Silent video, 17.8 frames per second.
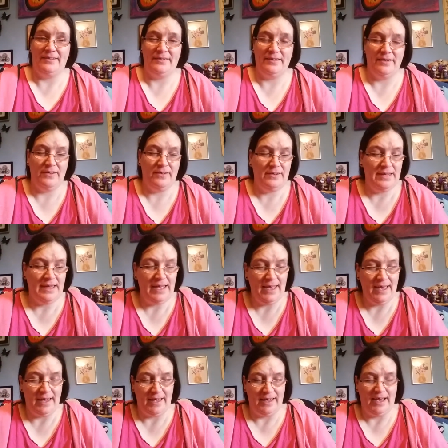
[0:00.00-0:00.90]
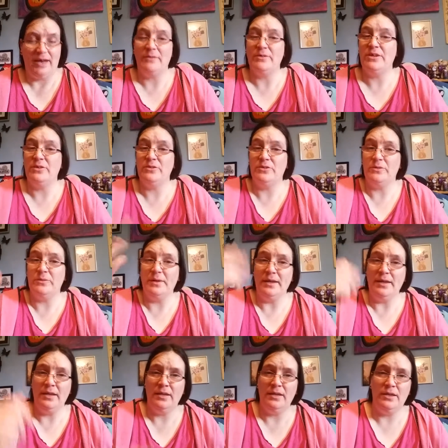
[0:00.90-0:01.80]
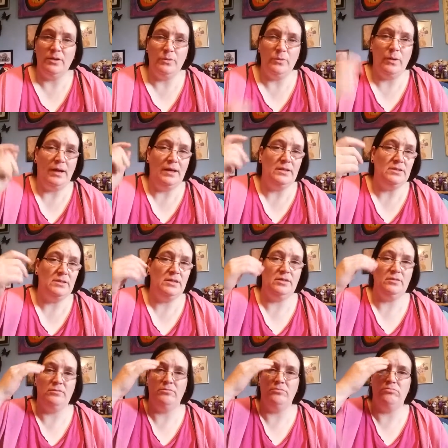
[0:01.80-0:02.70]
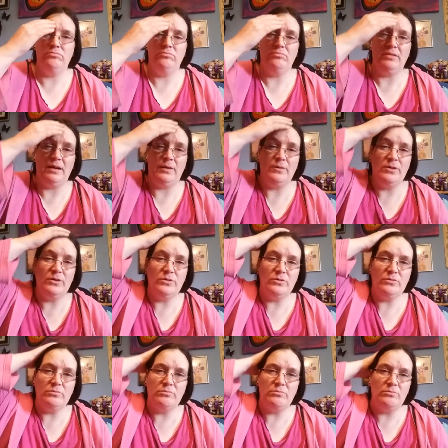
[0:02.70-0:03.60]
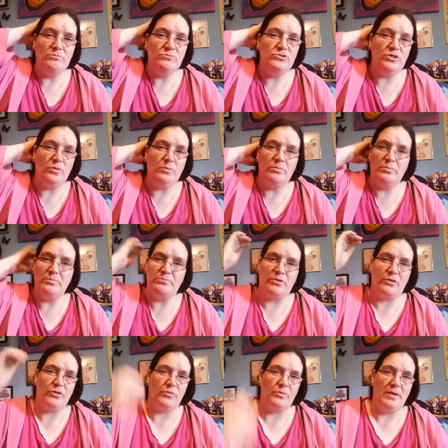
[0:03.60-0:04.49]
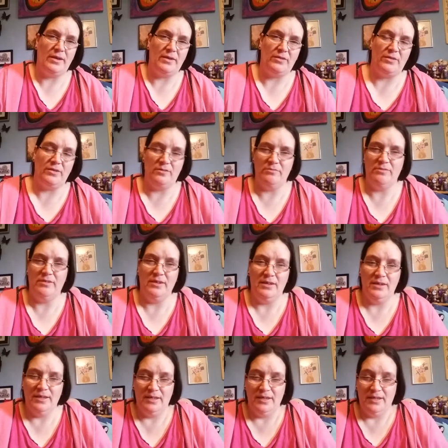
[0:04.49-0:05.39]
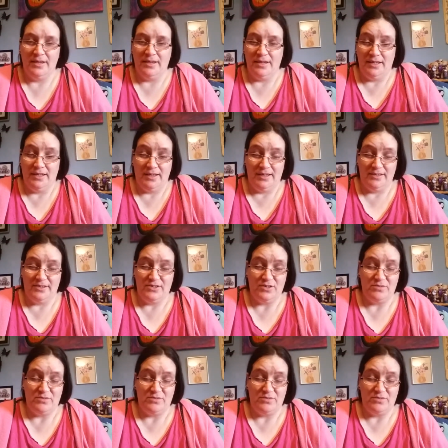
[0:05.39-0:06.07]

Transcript: so yeah, how are you doing? You well? You how are your job prospects? You it's